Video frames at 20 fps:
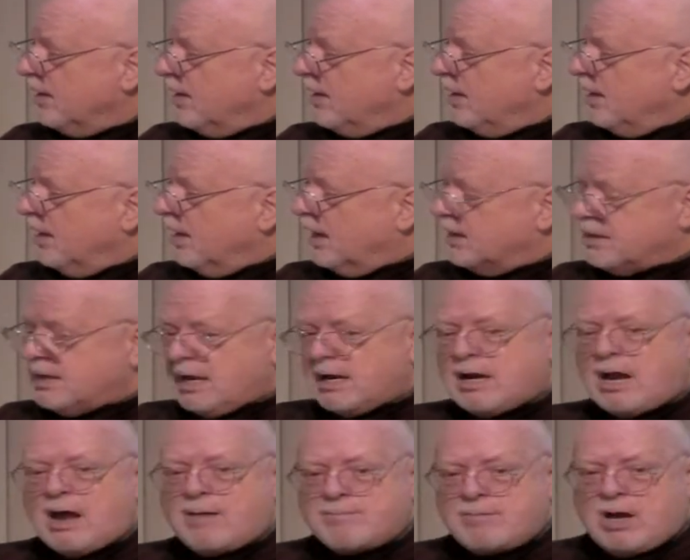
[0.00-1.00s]
And yet I'm
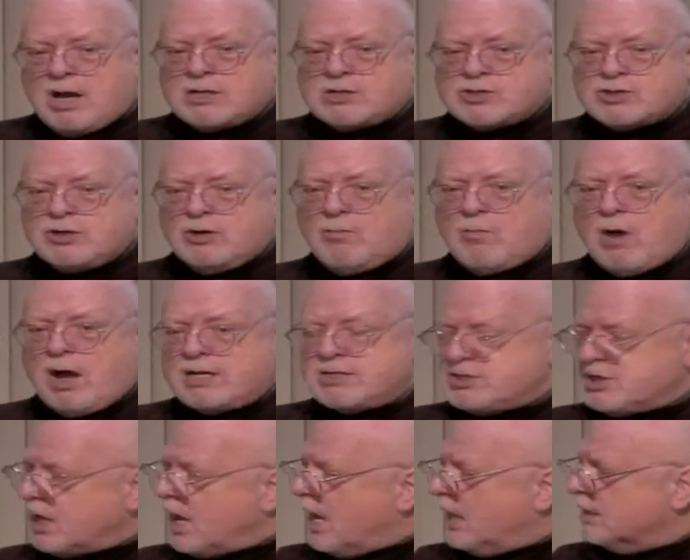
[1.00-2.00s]
not sure why
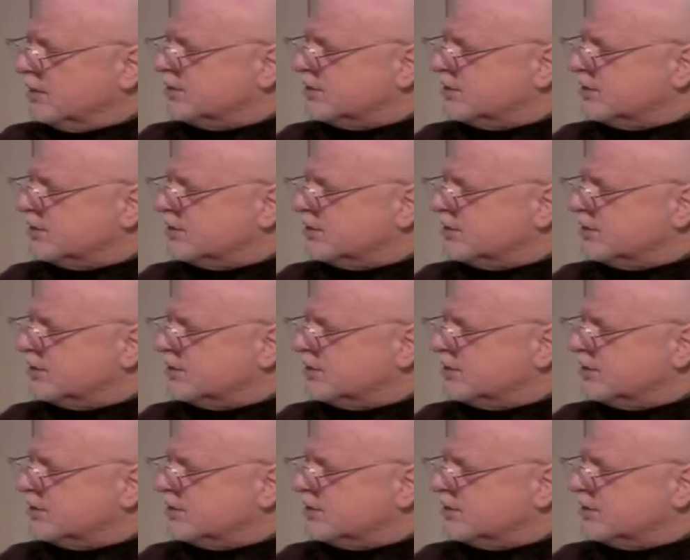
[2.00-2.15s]
geologists